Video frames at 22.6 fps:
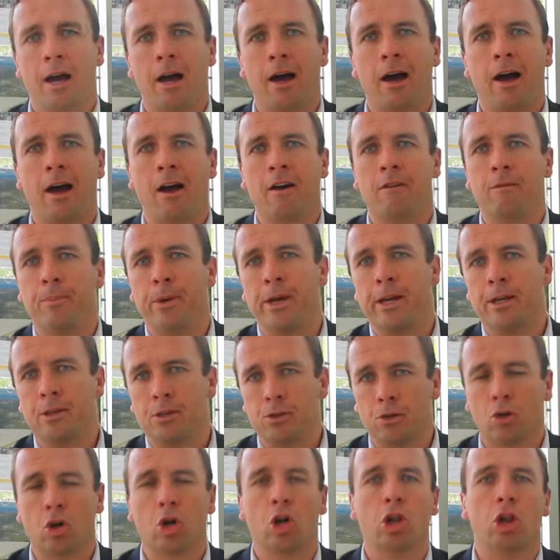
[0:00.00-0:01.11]
have been
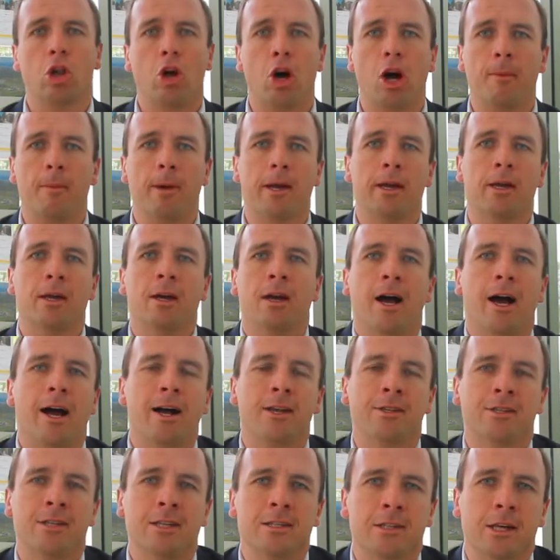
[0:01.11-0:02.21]
sort of climbing
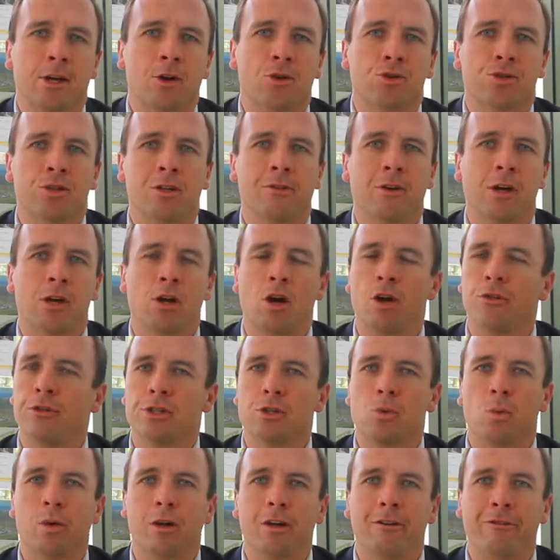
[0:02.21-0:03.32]
since that auction event on the
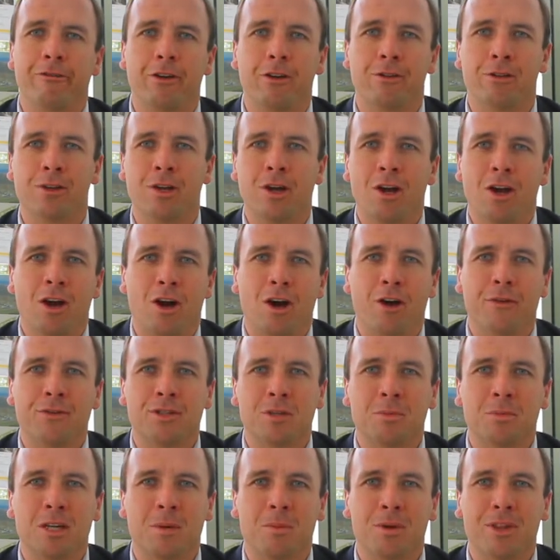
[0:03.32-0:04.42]
25th of
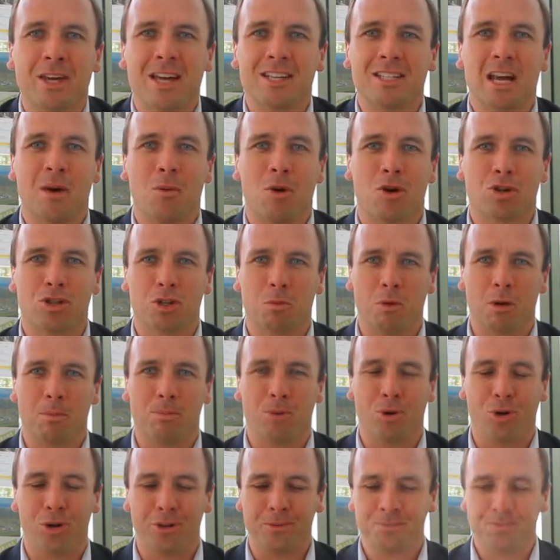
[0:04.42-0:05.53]
September. There's our auction
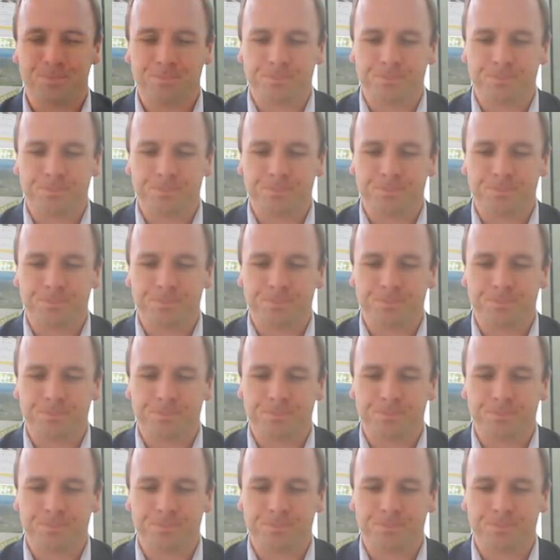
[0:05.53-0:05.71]
report.